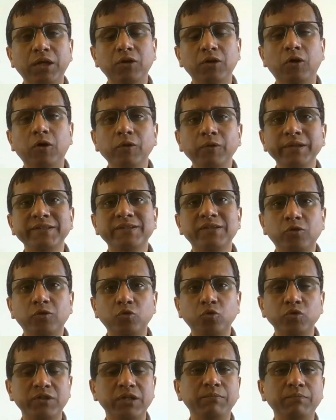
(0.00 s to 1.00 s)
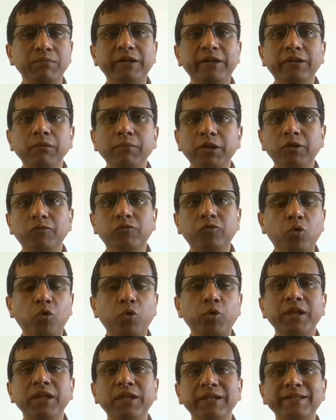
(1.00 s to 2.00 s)
always do some little bit of
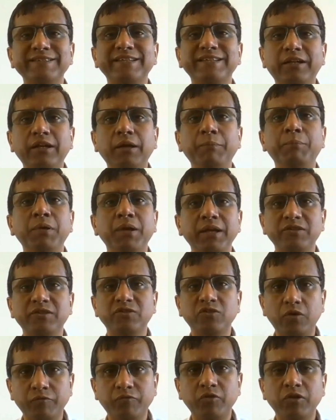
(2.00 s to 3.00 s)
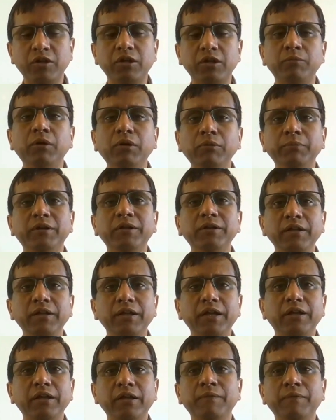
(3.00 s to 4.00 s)
coding and set up a software environment
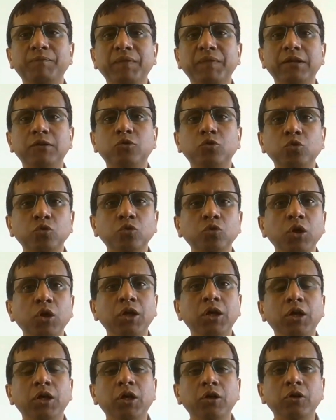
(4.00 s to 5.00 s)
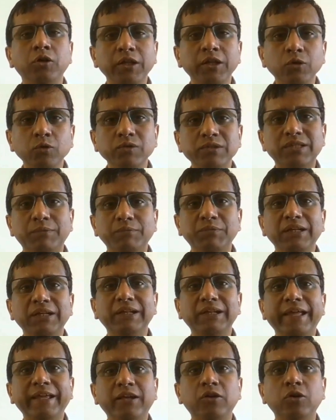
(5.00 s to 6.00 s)
to use
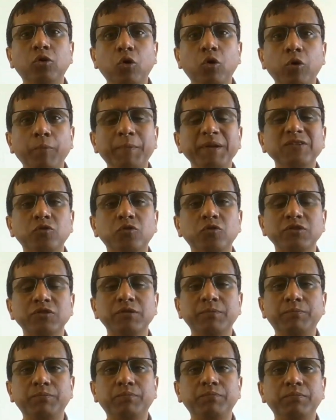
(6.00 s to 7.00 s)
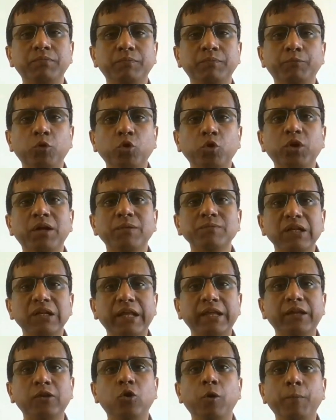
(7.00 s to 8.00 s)
something like open source programs
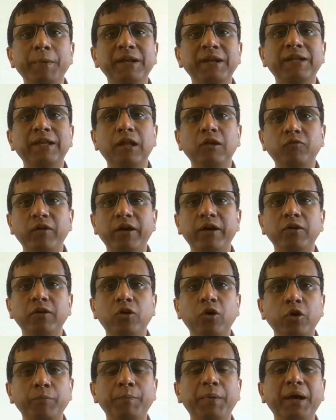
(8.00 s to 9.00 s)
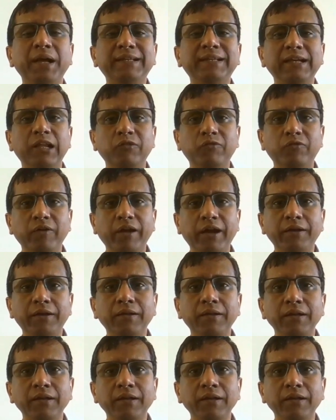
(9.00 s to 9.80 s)
like OpenCalFAT or PyCalFAT